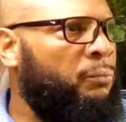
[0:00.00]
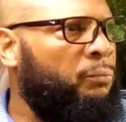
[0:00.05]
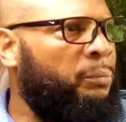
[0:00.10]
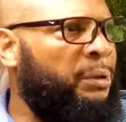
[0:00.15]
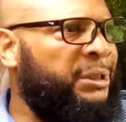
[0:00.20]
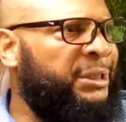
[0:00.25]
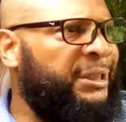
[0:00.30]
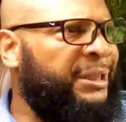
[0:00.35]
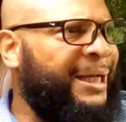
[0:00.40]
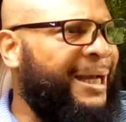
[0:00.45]

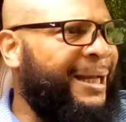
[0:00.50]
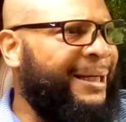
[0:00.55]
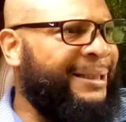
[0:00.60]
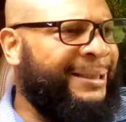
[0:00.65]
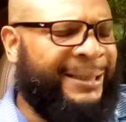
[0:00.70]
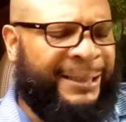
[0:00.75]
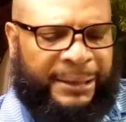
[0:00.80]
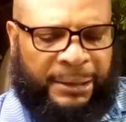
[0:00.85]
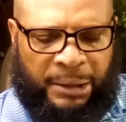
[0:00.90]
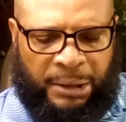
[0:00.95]
But you got to
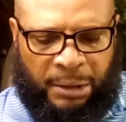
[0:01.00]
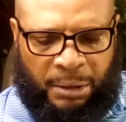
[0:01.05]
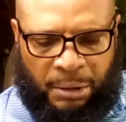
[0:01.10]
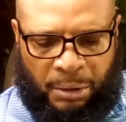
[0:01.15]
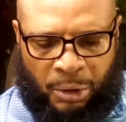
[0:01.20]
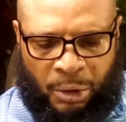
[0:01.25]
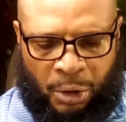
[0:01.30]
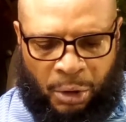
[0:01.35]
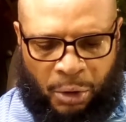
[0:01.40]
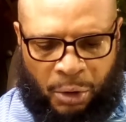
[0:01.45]
get them.
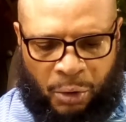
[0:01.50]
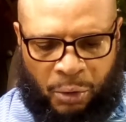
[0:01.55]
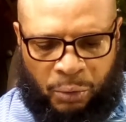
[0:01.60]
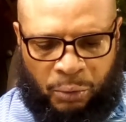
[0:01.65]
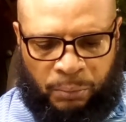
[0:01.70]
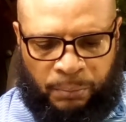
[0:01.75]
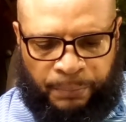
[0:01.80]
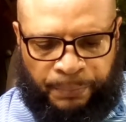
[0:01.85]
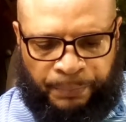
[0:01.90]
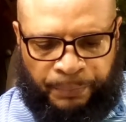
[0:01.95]
Uh
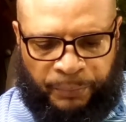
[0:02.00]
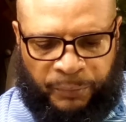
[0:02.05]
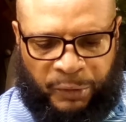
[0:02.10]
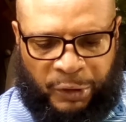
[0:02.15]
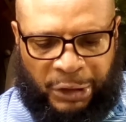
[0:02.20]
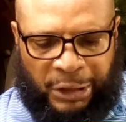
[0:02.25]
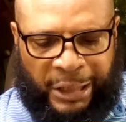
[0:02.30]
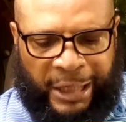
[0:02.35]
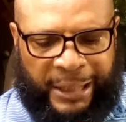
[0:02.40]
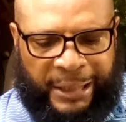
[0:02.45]
oh,
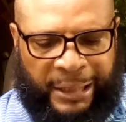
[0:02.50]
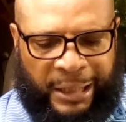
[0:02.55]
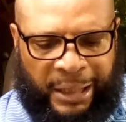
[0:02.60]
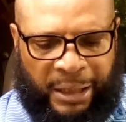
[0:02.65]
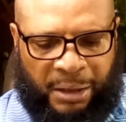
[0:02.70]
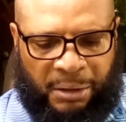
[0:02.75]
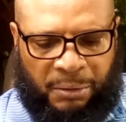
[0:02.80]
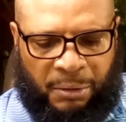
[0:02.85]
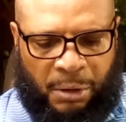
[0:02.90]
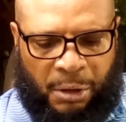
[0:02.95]
to lay
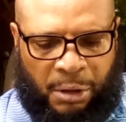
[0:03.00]
down.